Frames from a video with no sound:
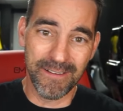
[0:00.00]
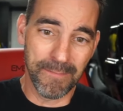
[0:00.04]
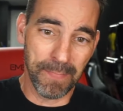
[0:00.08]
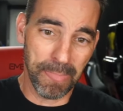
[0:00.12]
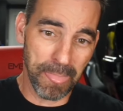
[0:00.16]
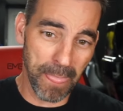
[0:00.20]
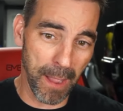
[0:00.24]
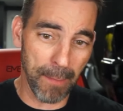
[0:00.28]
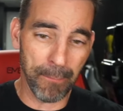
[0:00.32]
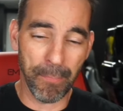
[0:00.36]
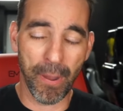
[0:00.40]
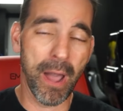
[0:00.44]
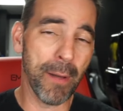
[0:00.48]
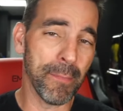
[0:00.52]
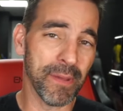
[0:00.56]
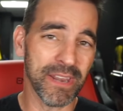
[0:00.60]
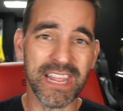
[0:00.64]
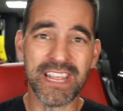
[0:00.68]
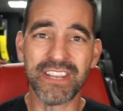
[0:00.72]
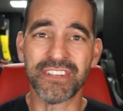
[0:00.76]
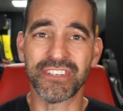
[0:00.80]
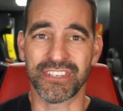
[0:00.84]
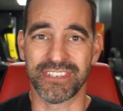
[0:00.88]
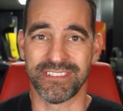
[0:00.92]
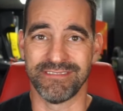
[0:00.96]

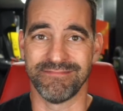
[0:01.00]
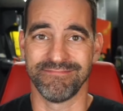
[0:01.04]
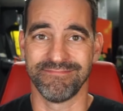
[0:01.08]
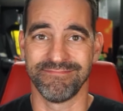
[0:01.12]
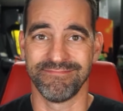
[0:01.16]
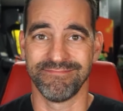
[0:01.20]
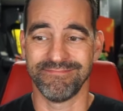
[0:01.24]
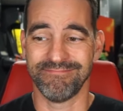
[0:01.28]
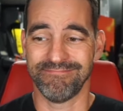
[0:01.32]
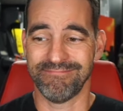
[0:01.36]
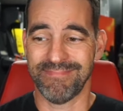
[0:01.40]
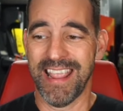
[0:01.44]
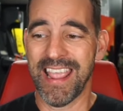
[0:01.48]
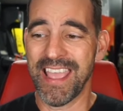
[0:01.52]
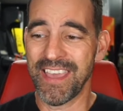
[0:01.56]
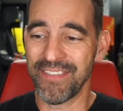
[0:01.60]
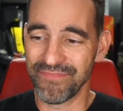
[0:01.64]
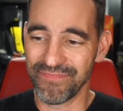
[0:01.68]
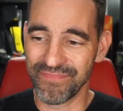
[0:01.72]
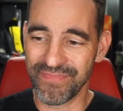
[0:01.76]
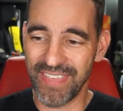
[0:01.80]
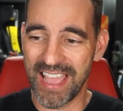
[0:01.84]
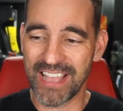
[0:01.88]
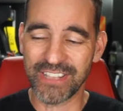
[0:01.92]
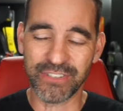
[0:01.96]
abomination.
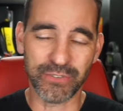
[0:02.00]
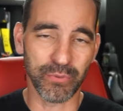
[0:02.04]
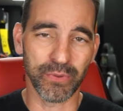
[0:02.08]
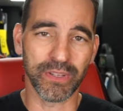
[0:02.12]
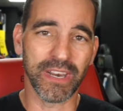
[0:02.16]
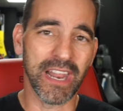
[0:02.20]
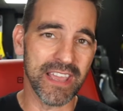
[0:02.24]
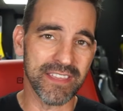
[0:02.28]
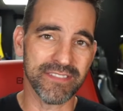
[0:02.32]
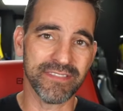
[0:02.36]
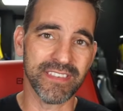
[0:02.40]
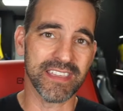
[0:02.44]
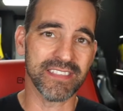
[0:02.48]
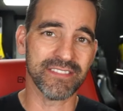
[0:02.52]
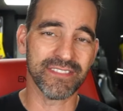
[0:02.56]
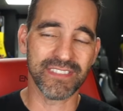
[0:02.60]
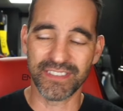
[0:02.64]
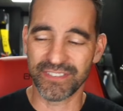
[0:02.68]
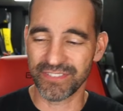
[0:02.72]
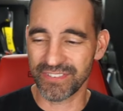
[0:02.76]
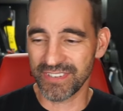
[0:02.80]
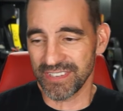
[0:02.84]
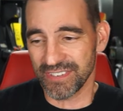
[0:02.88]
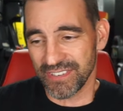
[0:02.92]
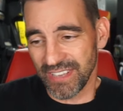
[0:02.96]
And that's what I think
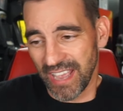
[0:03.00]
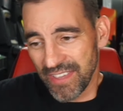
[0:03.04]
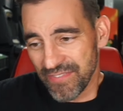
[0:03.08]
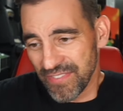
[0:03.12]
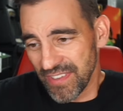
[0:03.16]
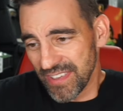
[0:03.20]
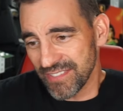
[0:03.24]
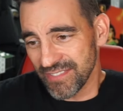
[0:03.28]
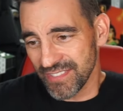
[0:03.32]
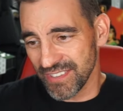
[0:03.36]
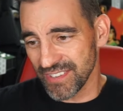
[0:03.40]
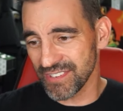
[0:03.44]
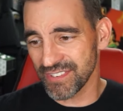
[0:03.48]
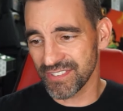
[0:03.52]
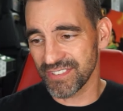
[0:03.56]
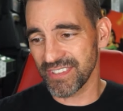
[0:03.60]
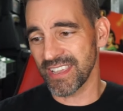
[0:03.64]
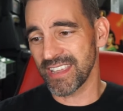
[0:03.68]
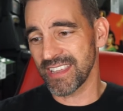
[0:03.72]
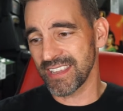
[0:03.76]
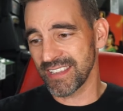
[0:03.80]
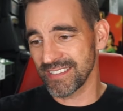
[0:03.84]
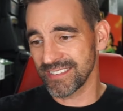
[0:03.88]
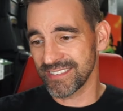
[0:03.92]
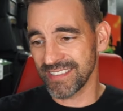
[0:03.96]
this is. I think this
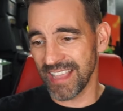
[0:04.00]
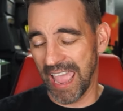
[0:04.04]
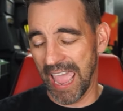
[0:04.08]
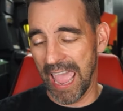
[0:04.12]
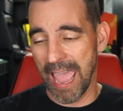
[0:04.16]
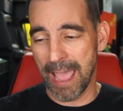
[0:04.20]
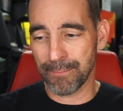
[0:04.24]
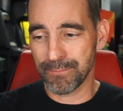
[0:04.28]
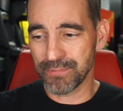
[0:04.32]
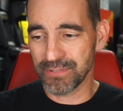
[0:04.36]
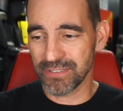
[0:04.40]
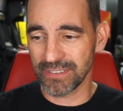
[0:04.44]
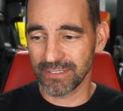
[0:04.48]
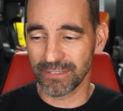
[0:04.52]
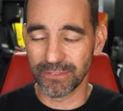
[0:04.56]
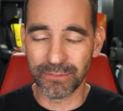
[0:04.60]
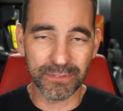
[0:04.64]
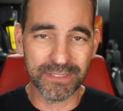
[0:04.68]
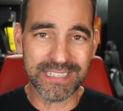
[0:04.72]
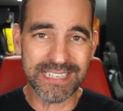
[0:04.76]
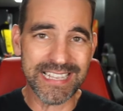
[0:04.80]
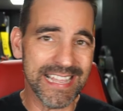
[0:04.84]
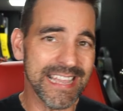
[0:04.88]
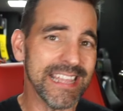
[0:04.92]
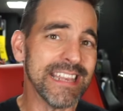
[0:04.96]
thing is
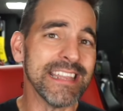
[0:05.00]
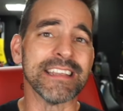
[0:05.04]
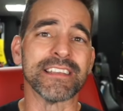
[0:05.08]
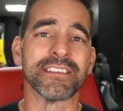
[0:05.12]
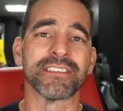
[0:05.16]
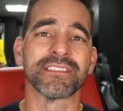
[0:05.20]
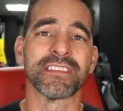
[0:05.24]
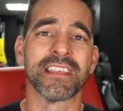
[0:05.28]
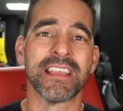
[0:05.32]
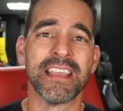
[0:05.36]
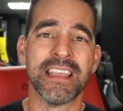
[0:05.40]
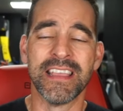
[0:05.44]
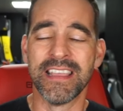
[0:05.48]
absolutely hideous.